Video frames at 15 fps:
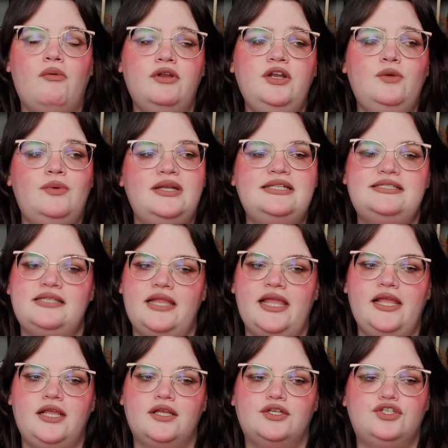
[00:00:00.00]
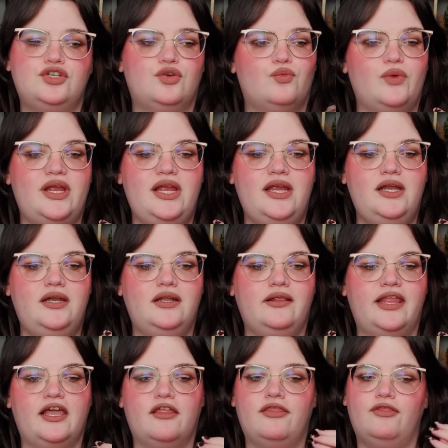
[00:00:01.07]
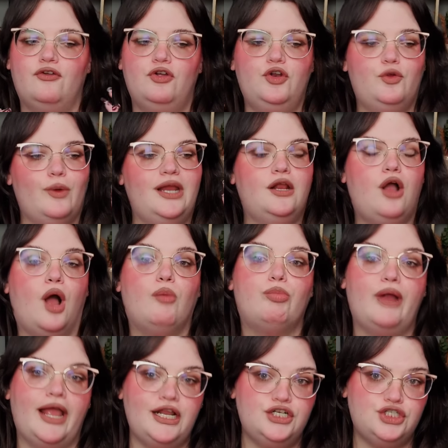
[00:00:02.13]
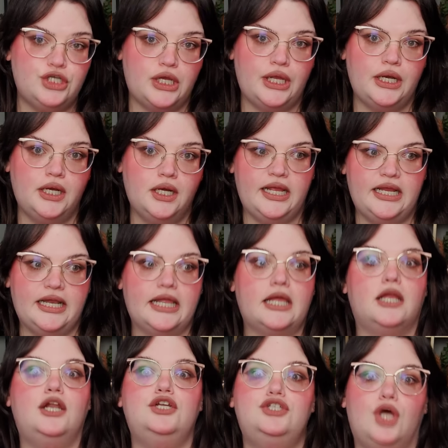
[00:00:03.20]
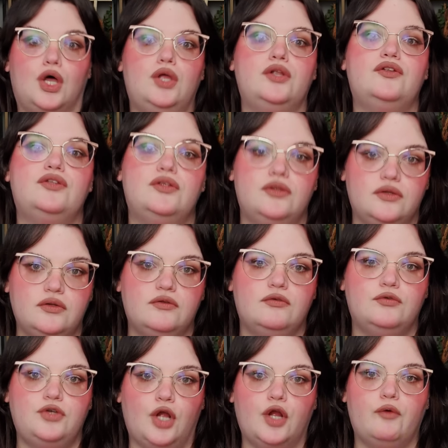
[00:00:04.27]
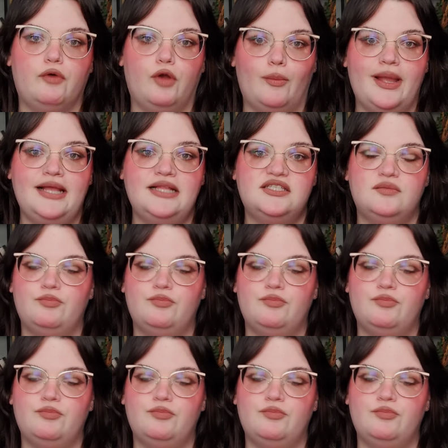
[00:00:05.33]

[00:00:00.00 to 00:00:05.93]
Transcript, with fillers: wonder what it's like to read like a third grade comprehension in like an adult dark romance